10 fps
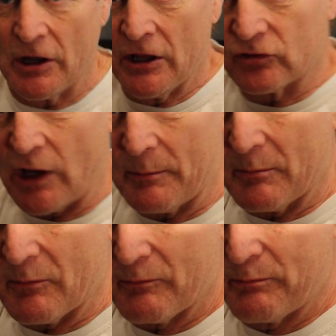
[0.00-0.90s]
So I'm
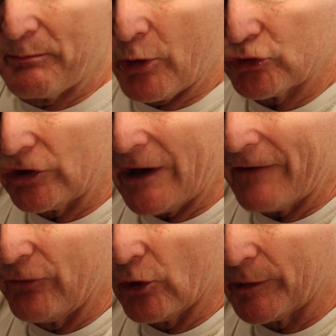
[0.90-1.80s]
pushing that
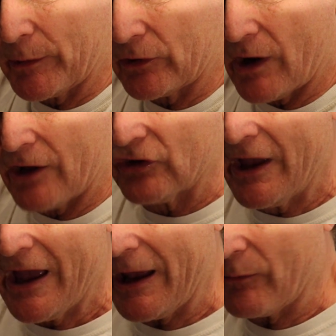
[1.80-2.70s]
fulcrum across
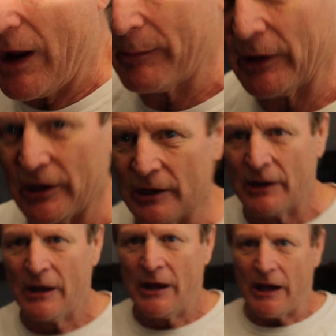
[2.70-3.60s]
and ramming it in.
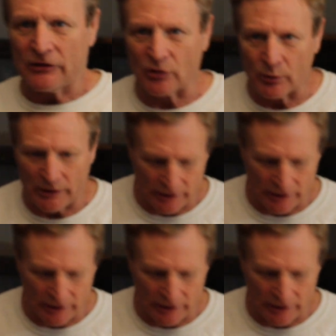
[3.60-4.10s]
And so when